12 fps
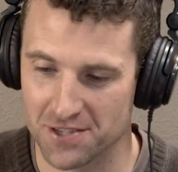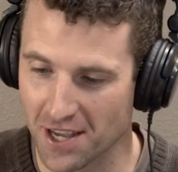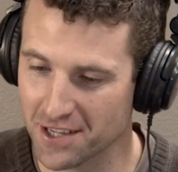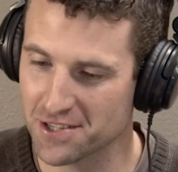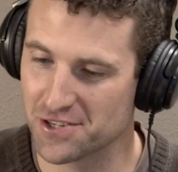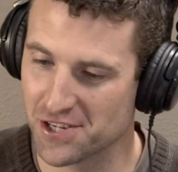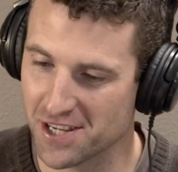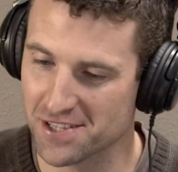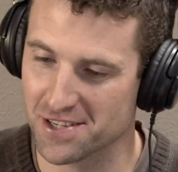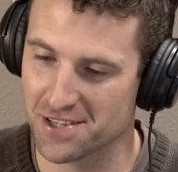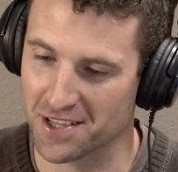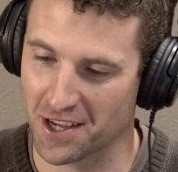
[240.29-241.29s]
sex,
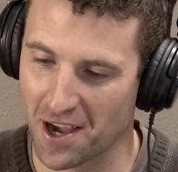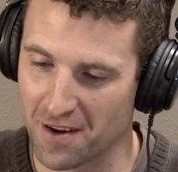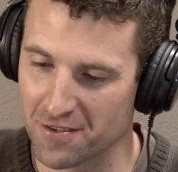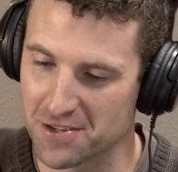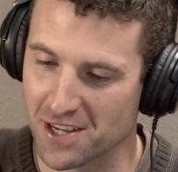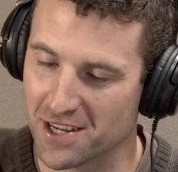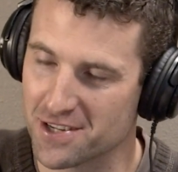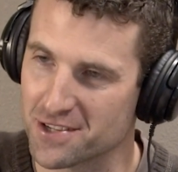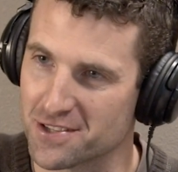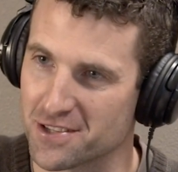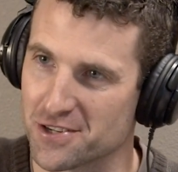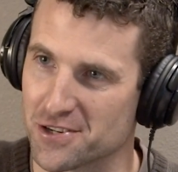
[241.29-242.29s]
Jesus, and the
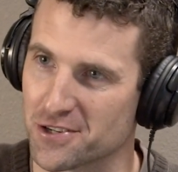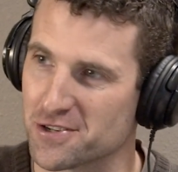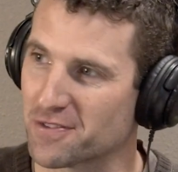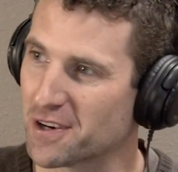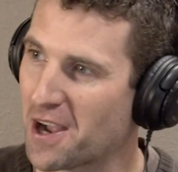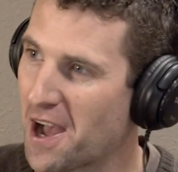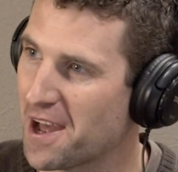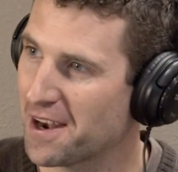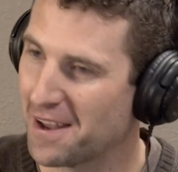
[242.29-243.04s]
conversations the church forgot.